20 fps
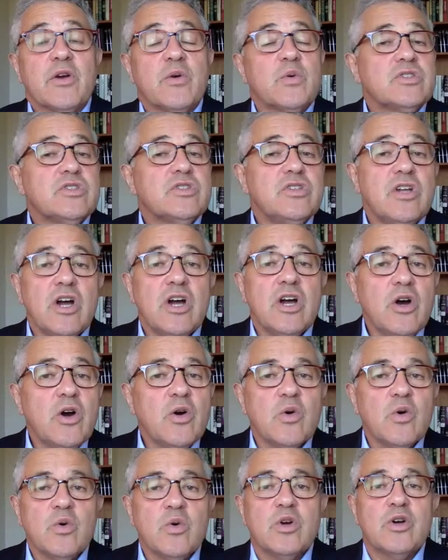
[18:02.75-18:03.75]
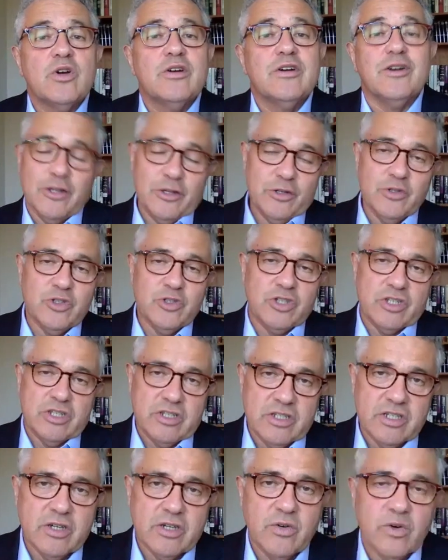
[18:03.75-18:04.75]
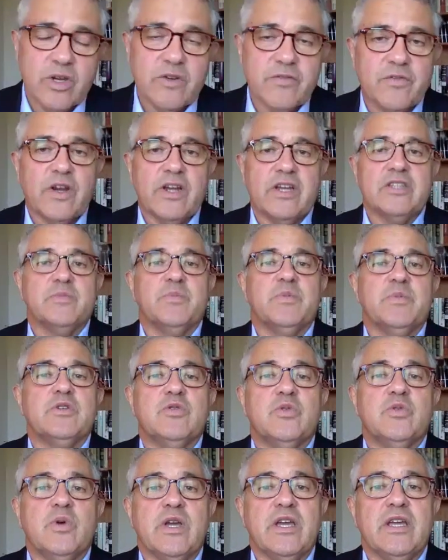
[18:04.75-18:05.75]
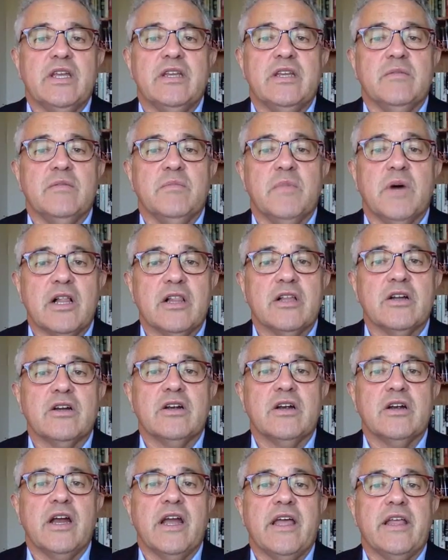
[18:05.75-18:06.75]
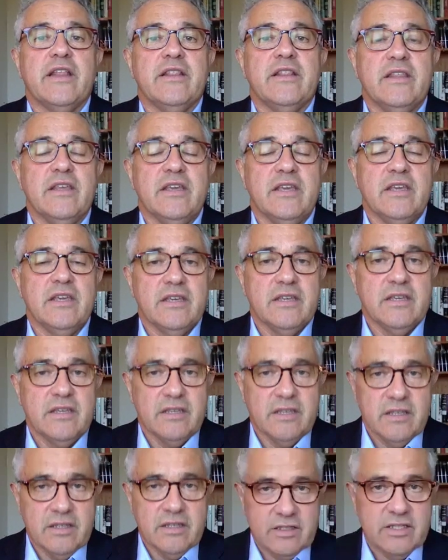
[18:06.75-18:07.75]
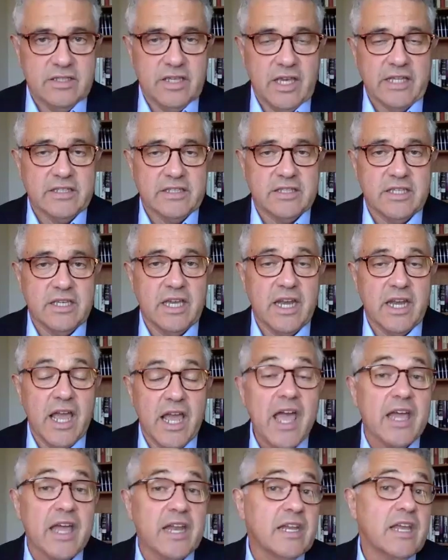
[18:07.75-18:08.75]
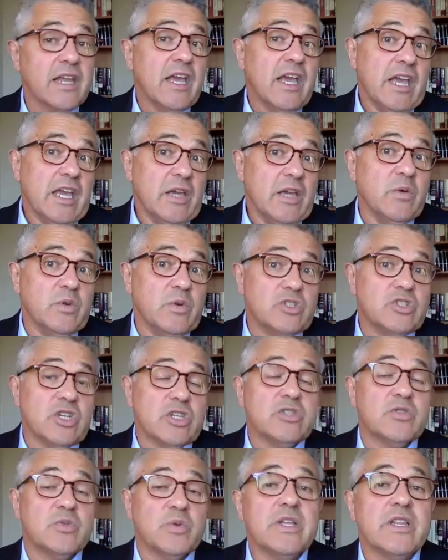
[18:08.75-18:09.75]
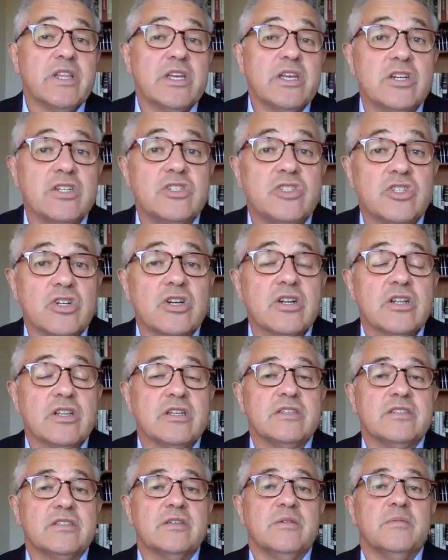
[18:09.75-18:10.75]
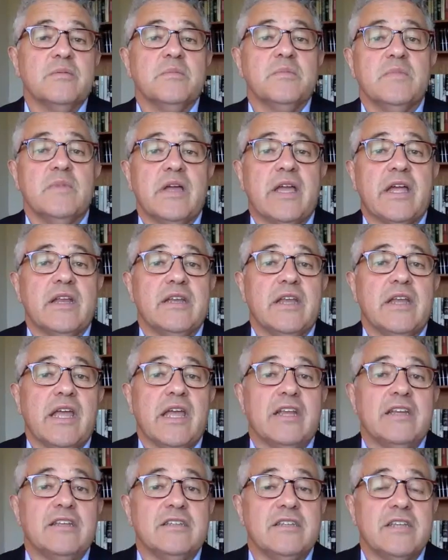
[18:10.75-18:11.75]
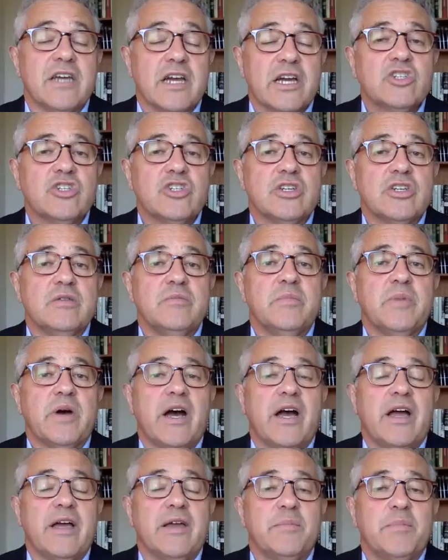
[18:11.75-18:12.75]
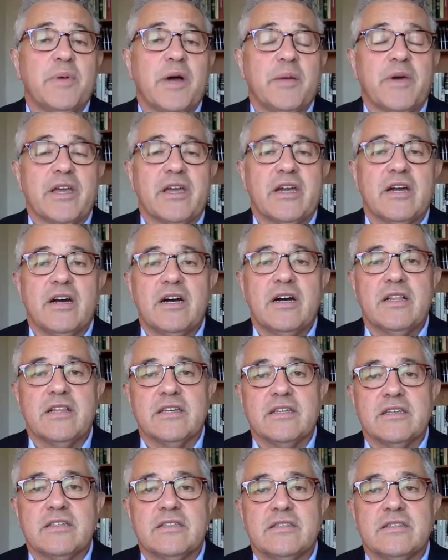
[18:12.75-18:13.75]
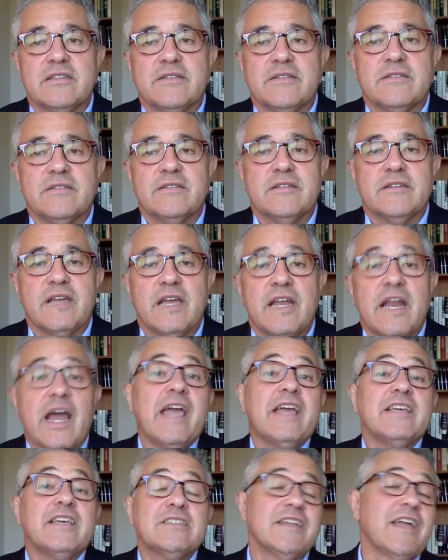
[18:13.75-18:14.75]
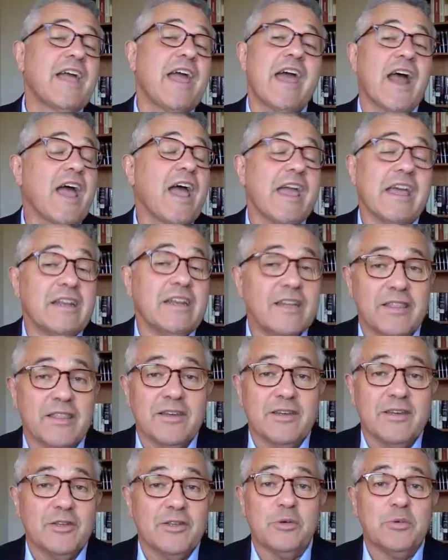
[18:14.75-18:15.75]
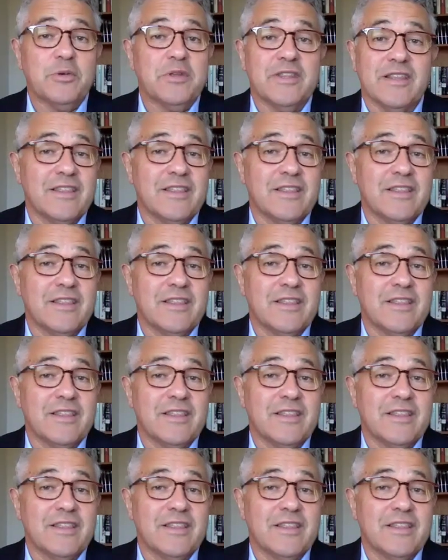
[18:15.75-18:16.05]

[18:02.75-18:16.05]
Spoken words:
was no collusion, to coin a phrase, between Mueller and CNN. It was just really good journalism and deduction by my colleagues. And I hasten to add, I had nothing to do with it.